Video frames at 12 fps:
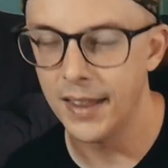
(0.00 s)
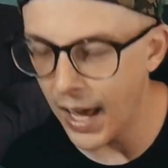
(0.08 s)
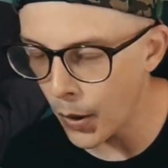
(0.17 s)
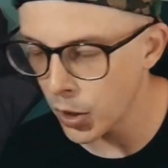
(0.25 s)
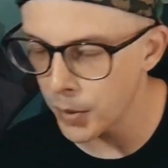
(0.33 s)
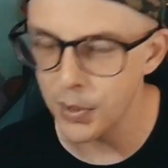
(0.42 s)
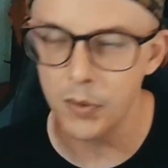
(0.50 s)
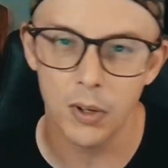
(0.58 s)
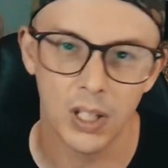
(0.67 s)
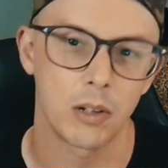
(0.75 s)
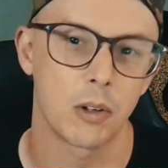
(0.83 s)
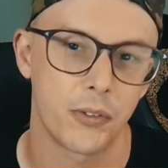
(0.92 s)
that would have been
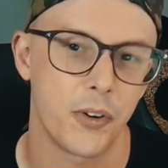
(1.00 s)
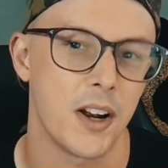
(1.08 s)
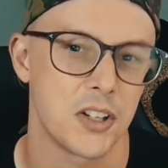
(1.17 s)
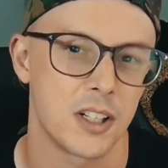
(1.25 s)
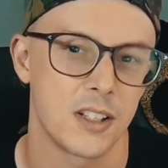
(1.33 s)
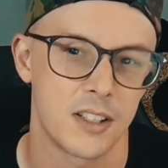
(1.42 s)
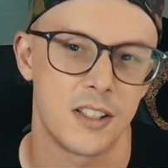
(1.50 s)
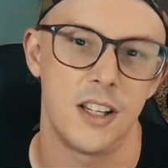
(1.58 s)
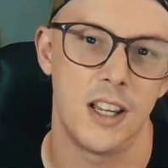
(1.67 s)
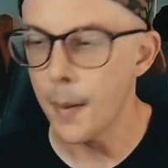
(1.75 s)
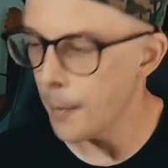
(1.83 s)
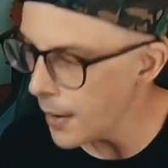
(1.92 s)
really refreshing to see.
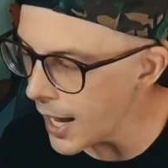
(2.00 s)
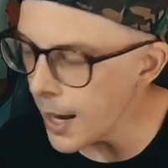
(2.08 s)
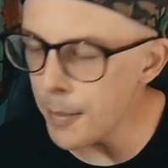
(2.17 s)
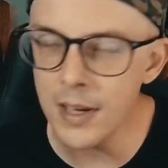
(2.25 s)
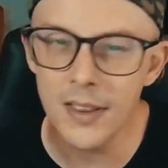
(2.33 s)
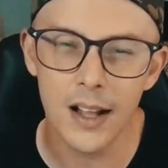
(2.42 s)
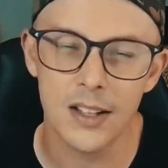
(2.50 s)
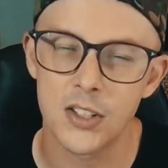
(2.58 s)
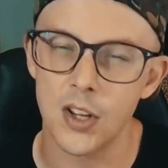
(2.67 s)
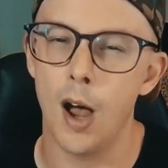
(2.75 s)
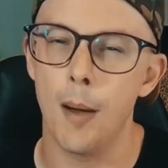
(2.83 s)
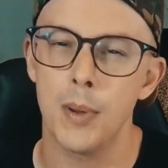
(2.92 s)
Maybe that
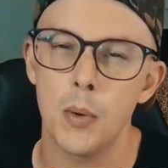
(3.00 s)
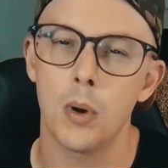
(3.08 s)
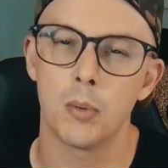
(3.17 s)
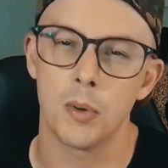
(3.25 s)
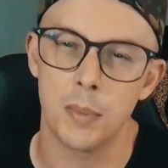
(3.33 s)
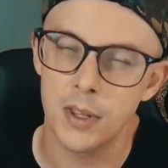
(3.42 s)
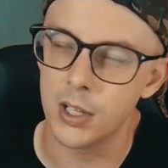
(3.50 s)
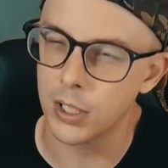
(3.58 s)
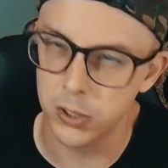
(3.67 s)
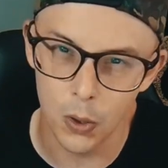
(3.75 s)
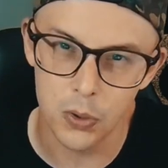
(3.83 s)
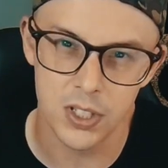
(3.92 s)
zombie one would be the
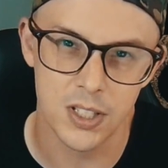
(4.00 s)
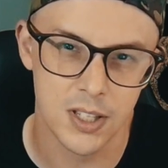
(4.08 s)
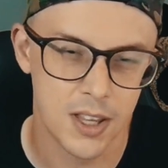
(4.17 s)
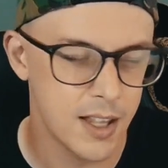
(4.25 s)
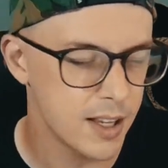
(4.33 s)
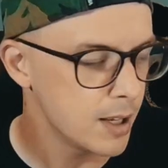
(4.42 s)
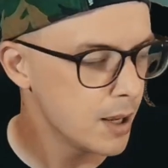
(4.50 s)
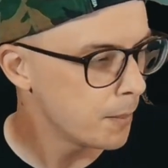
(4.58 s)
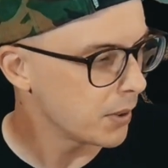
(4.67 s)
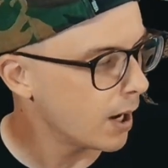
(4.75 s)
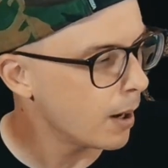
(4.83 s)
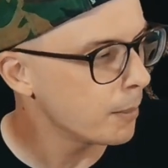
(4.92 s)
closest thing,
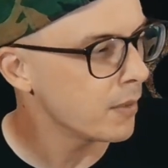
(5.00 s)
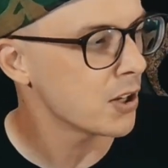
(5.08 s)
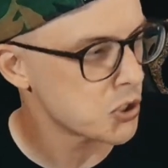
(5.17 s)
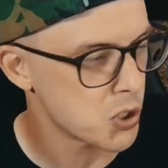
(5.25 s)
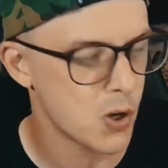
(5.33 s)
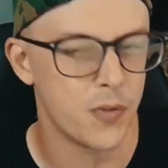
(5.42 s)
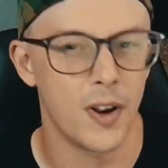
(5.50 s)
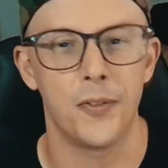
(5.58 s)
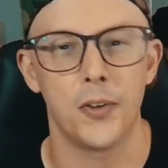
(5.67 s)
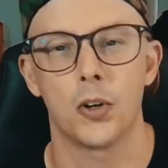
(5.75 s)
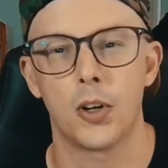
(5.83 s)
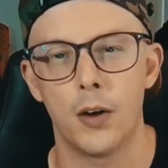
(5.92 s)
but I'm not sure if I
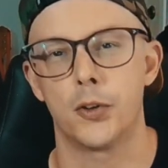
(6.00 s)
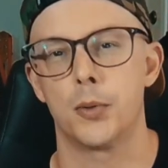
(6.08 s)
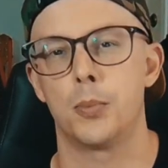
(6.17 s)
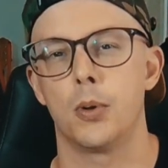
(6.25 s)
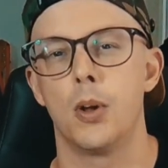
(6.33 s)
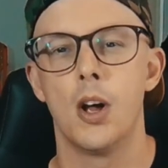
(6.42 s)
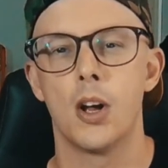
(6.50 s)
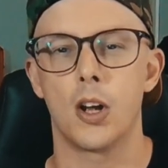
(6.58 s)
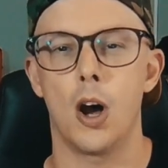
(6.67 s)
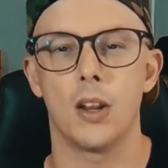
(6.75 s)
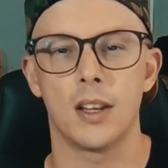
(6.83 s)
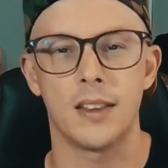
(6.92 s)
feel comfortable
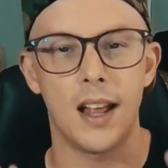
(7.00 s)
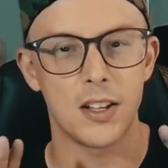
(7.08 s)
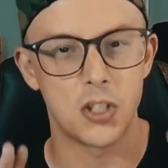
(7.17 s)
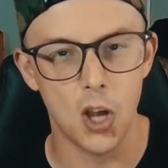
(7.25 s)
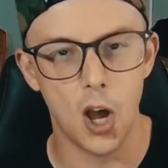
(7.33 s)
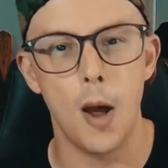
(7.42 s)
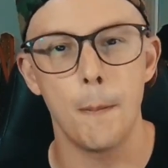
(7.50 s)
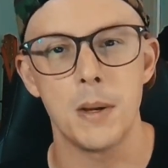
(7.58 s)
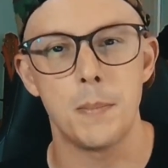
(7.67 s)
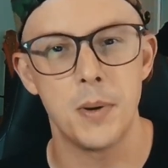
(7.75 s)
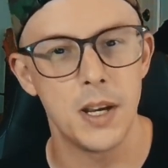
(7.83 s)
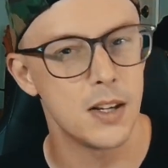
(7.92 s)
calling that zombie
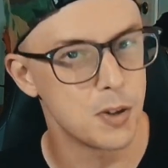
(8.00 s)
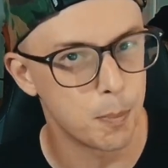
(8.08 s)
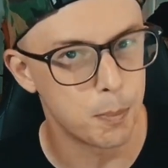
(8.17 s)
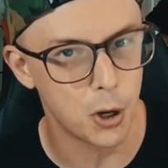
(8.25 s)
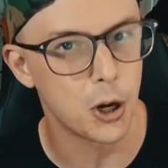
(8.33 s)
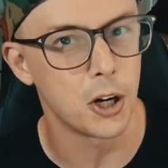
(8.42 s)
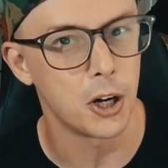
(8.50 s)
piece a burner.